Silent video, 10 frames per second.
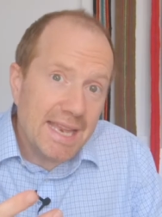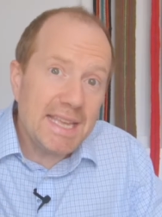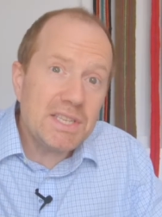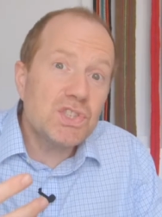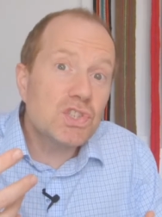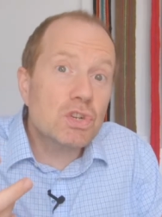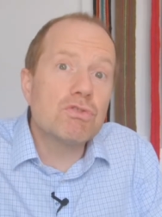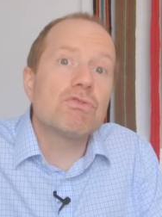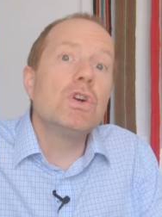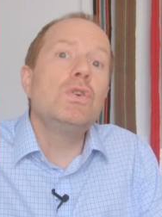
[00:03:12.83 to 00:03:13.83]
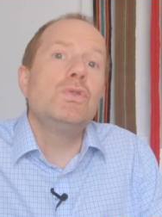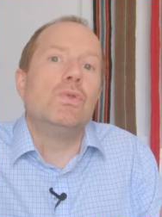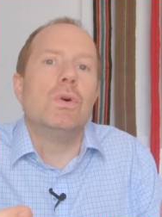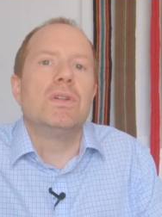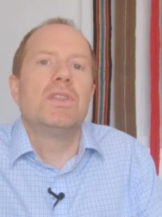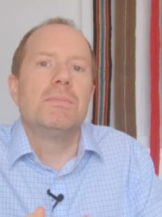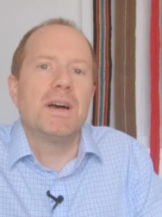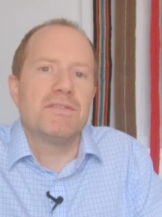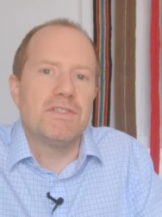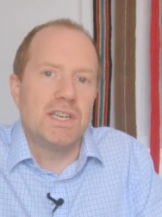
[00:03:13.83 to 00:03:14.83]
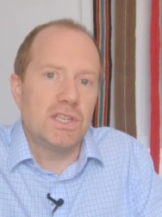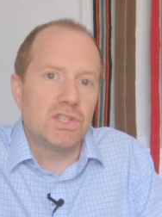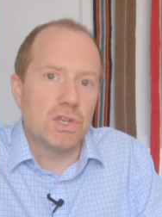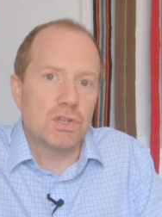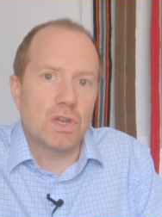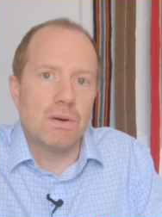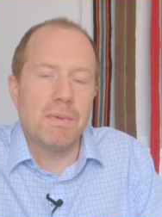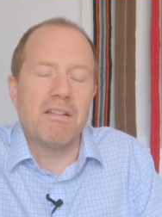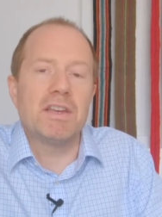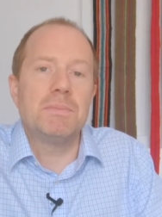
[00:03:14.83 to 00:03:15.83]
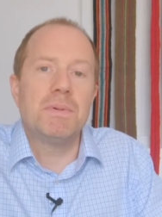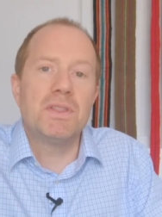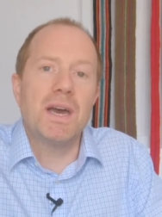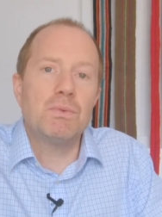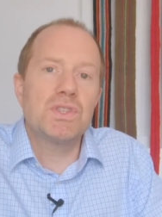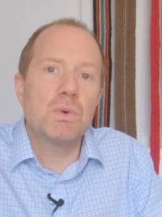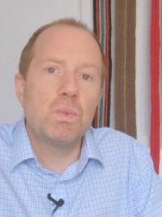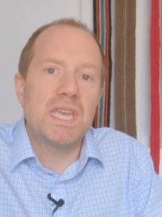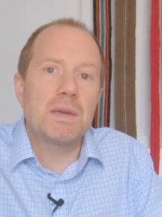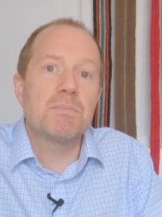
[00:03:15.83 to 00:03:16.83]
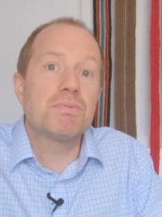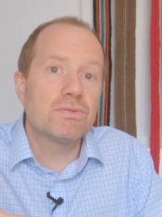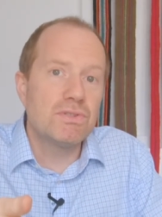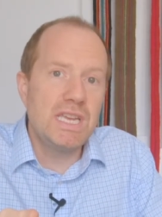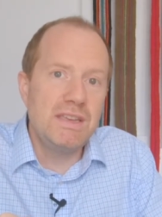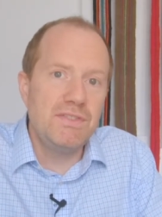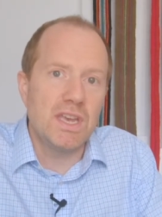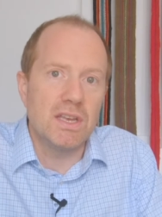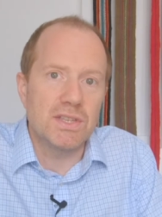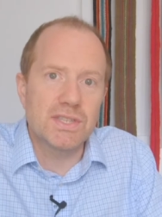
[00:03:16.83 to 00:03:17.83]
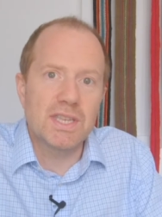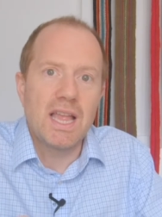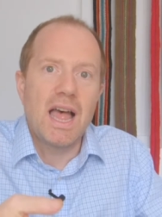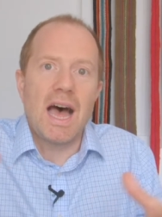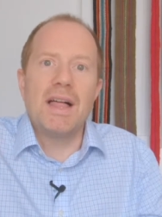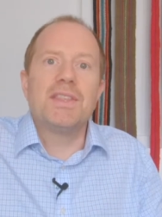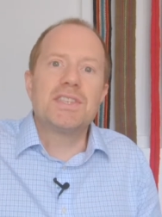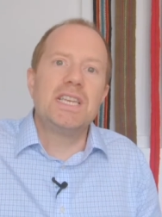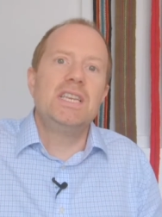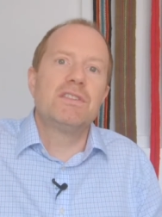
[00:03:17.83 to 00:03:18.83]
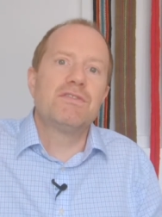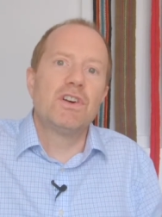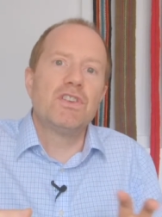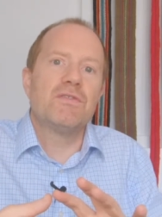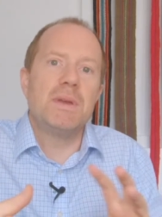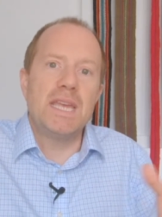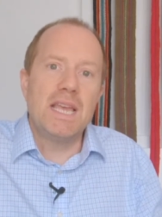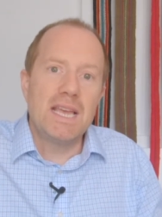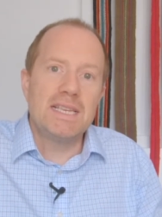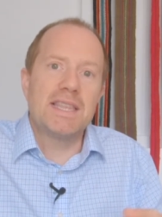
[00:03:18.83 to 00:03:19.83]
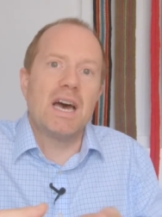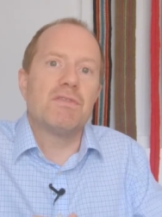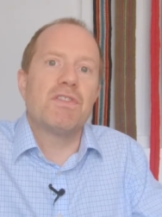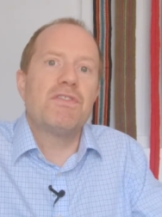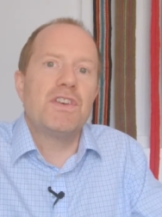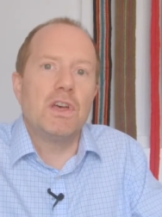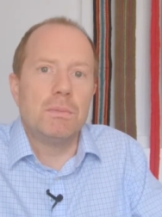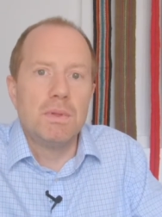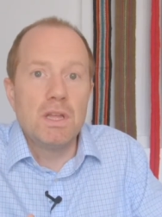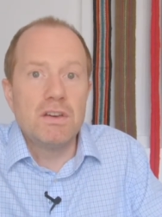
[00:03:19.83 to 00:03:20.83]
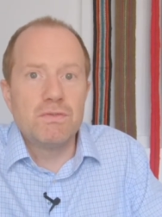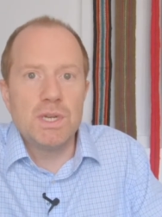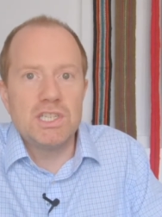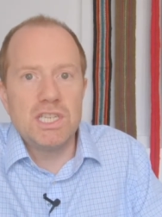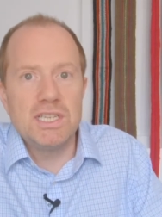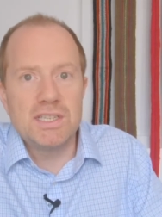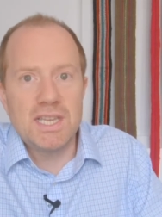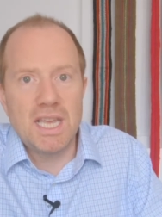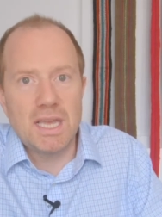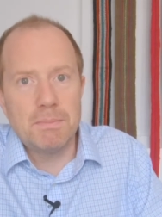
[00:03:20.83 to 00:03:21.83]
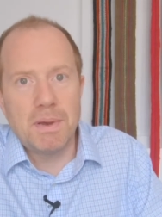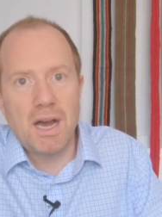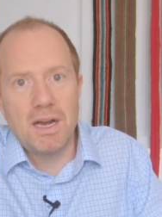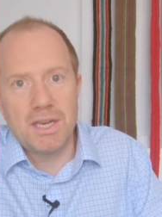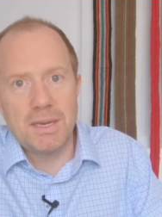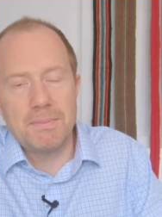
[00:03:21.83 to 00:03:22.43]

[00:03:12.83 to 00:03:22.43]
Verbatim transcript: It is true that my friend has just got married, but that was the week previous, and the scene in front of me is that of a film of which she has taken part in.